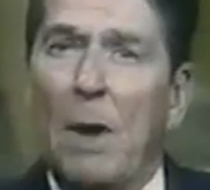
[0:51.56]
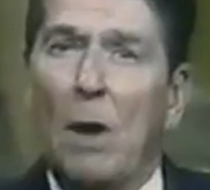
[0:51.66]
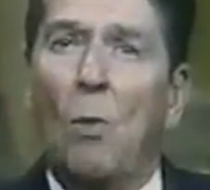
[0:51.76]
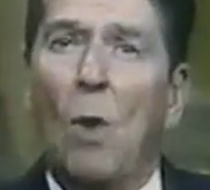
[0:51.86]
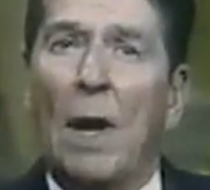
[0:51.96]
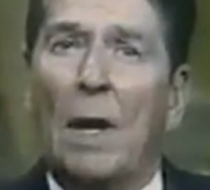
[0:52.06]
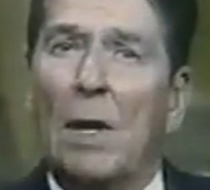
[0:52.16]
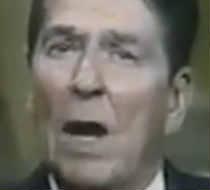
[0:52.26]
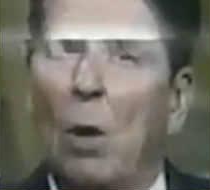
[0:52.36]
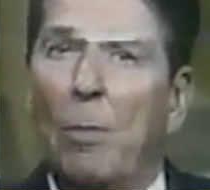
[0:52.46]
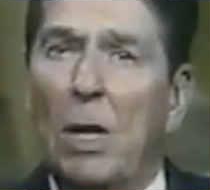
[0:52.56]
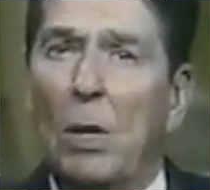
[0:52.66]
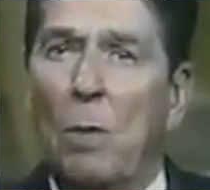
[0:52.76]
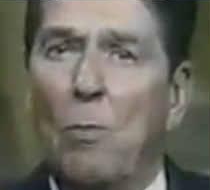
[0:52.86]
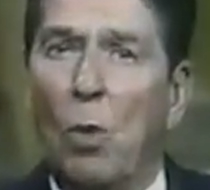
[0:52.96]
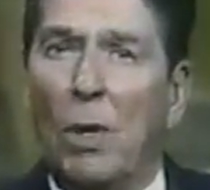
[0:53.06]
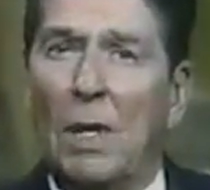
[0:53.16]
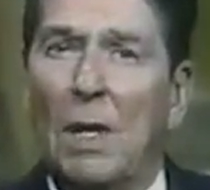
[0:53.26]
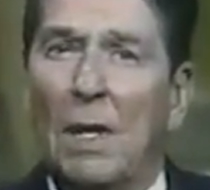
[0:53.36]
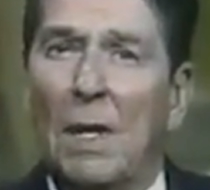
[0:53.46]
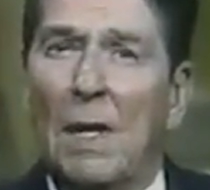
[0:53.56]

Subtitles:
of marijuana are now being reported.